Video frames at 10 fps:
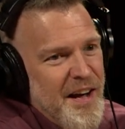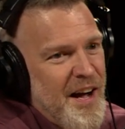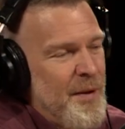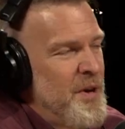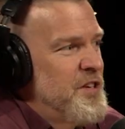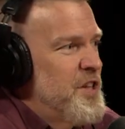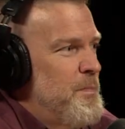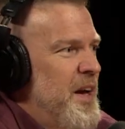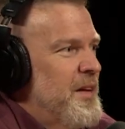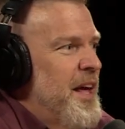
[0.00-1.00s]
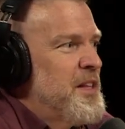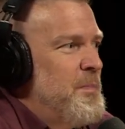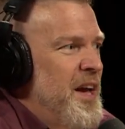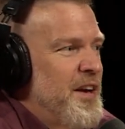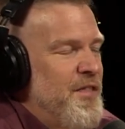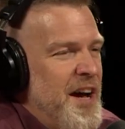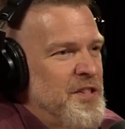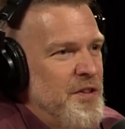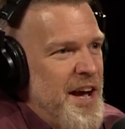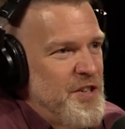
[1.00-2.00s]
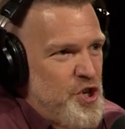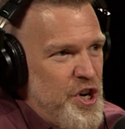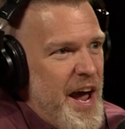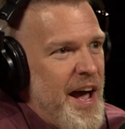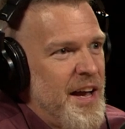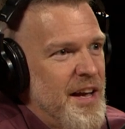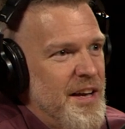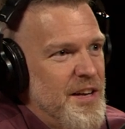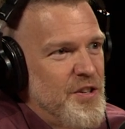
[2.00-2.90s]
Um, so the big, like the big advice on that is check